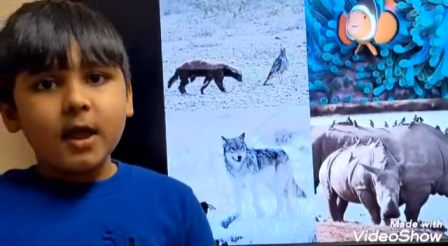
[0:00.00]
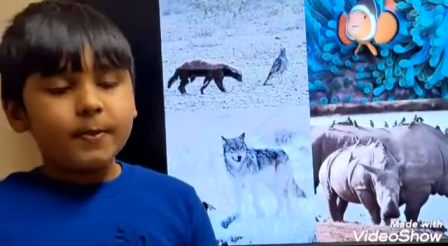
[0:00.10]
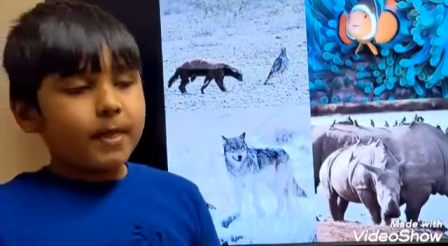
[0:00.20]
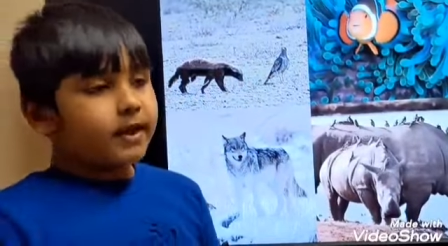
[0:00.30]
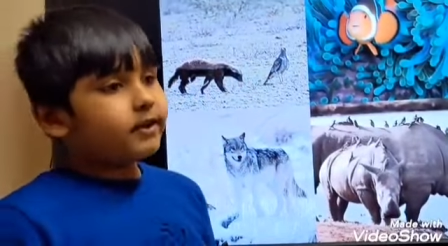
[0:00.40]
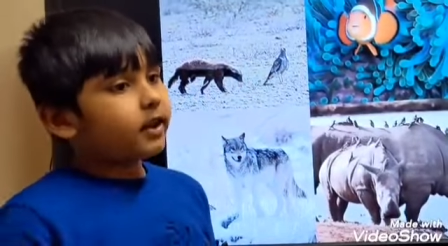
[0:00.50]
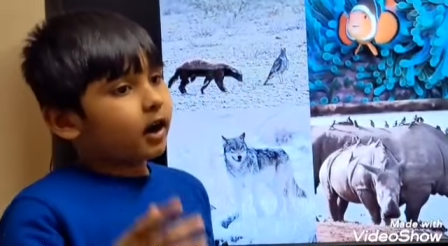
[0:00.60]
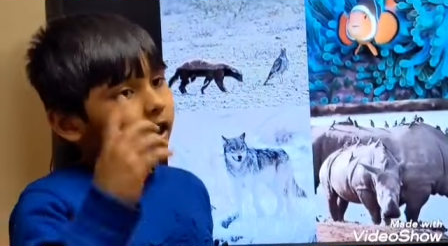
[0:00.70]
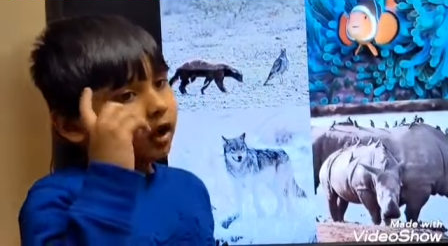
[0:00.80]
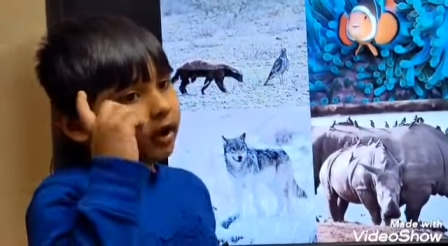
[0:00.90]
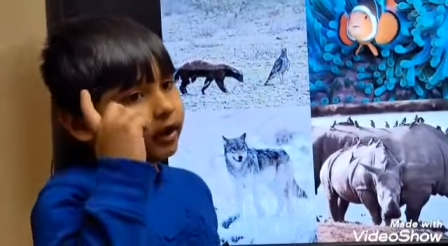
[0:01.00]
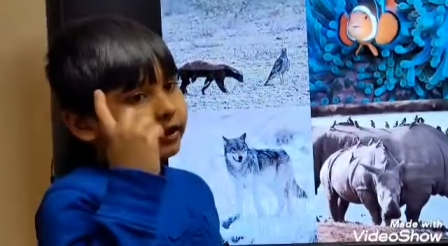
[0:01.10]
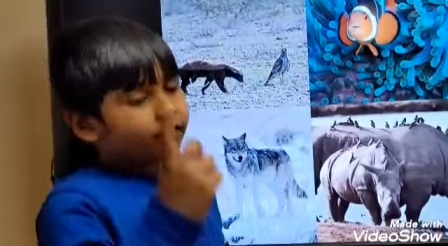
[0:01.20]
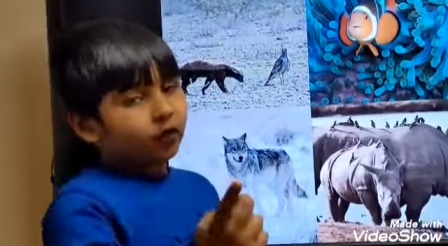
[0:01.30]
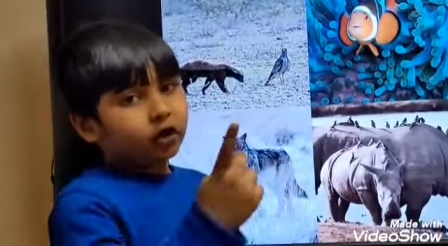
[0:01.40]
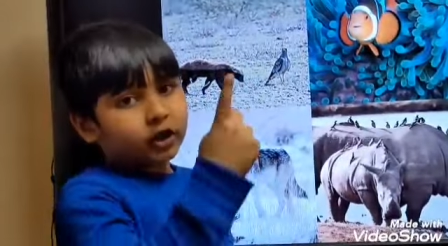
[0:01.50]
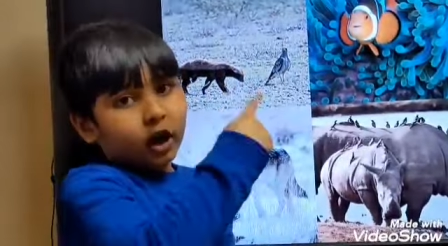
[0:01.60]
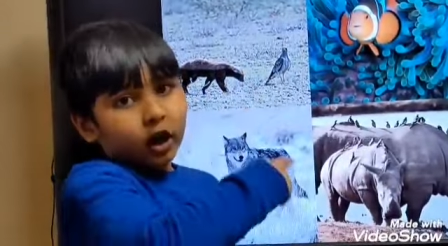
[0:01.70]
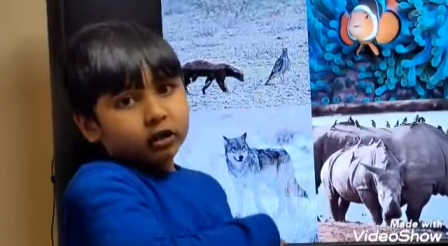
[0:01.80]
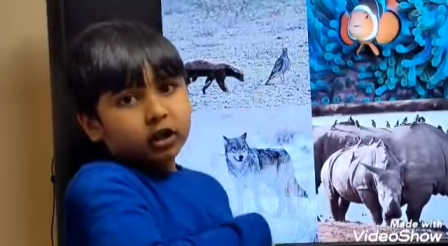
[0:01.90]
and then the it's for the
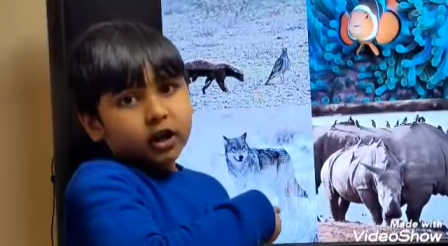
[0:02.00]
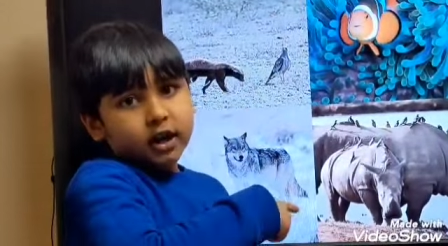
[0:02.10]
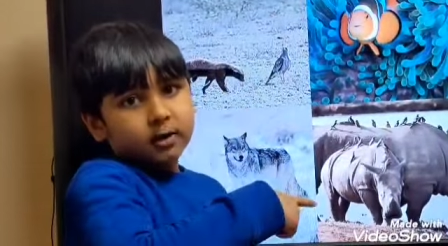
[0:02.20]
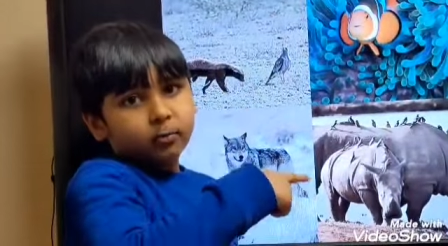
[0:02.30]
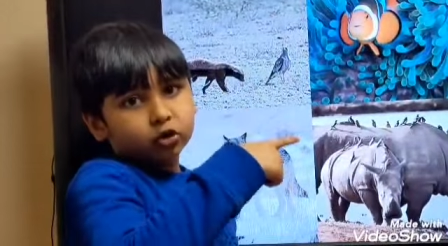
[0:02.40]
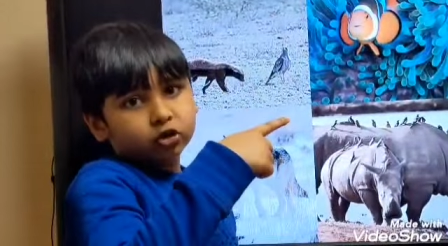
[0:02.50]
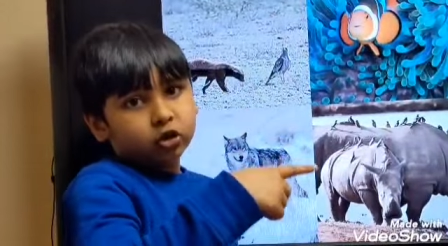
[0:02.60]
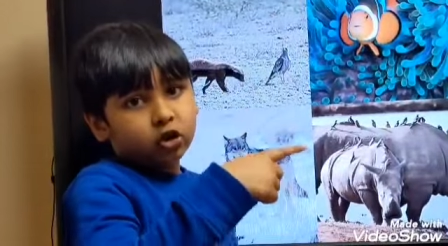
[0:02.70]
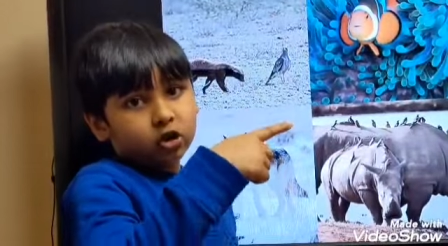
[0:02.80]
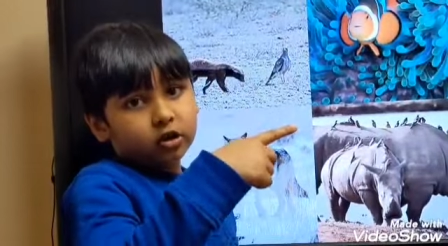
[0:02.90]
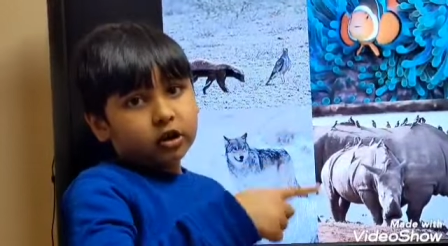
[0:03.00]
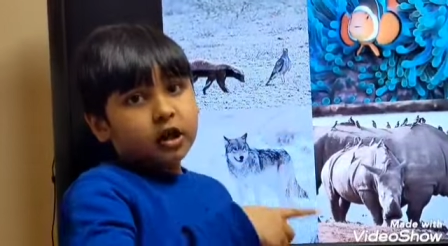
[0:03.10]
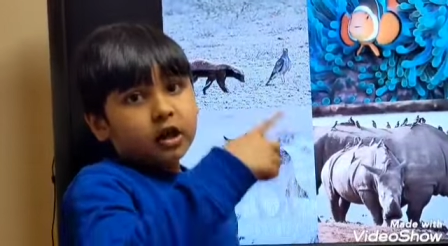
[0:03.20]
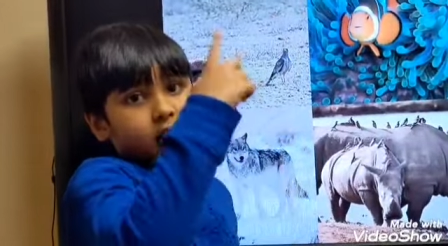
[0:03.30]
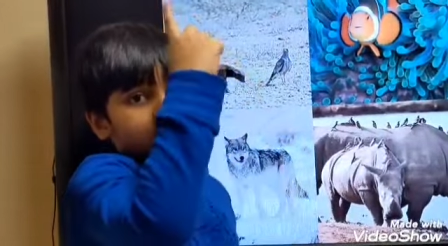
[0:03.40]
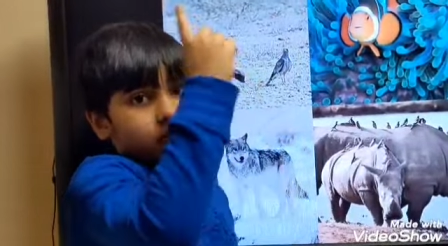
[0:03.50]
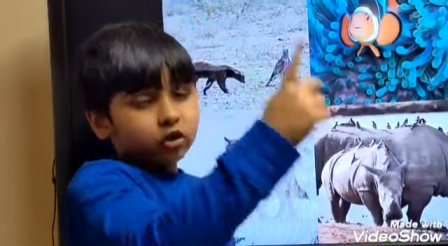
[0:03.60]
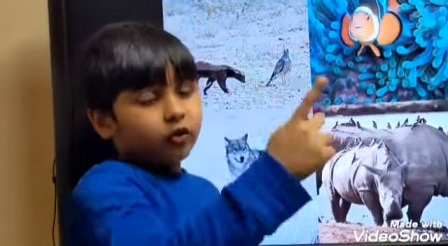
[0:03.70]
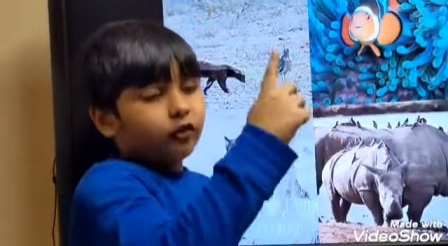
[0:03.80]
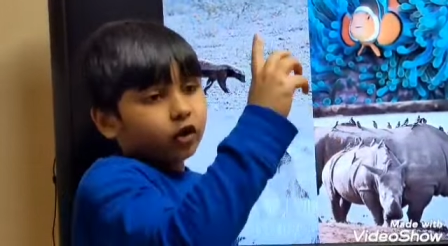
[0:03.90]
other animal's turn.
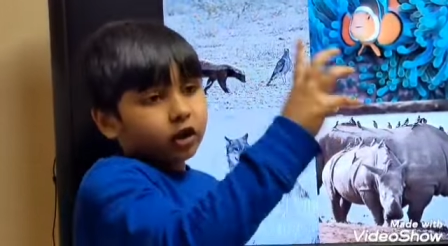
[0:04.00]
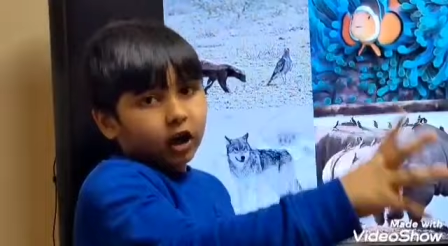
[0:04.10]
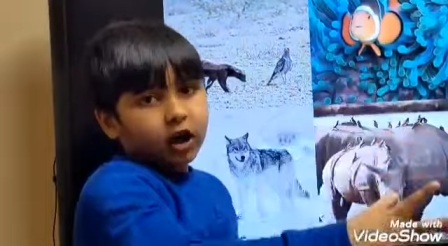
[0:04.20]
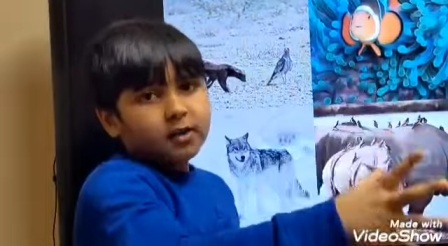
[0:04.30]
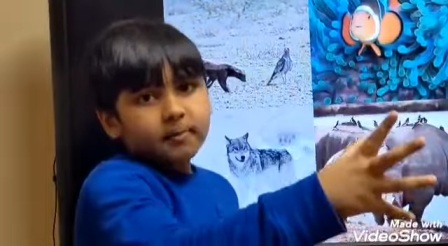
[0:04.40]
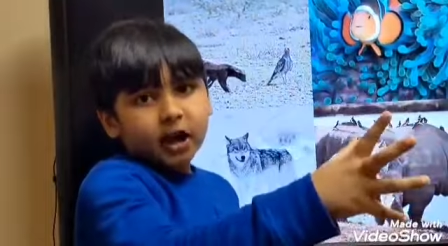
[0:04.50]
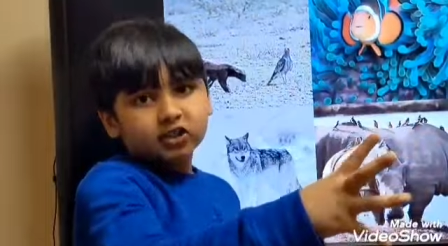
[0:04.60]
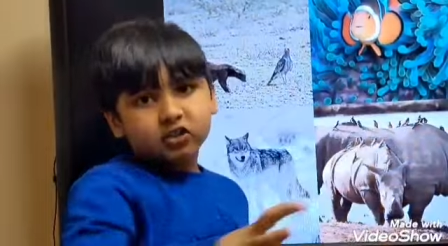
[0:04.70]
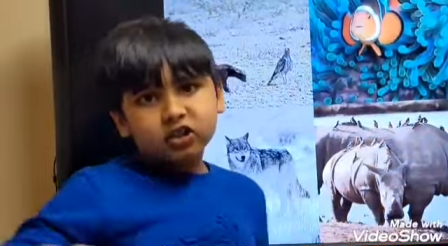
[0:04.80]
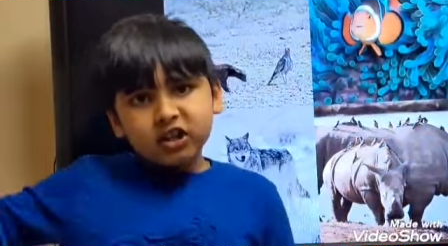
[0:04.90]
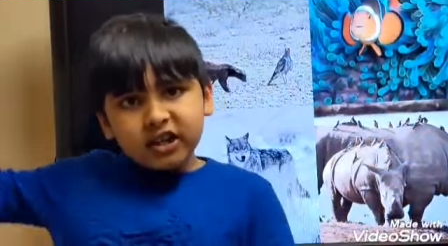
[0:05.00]
So for the honey badger,